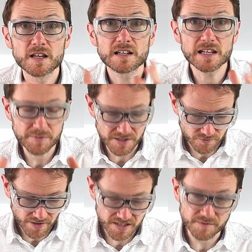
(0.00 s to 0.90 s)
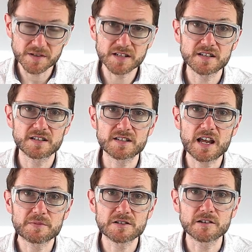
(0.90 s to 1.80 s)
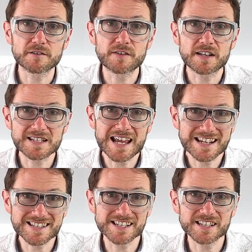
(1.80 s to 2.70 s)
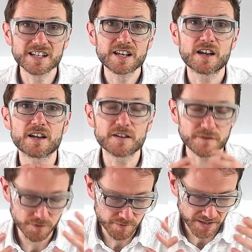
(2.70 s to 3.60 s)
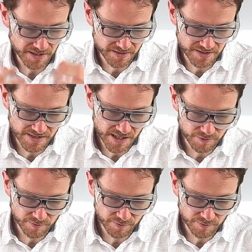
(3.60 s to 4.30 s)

Klebs's recipe is absolutely fantastic uh, for making stable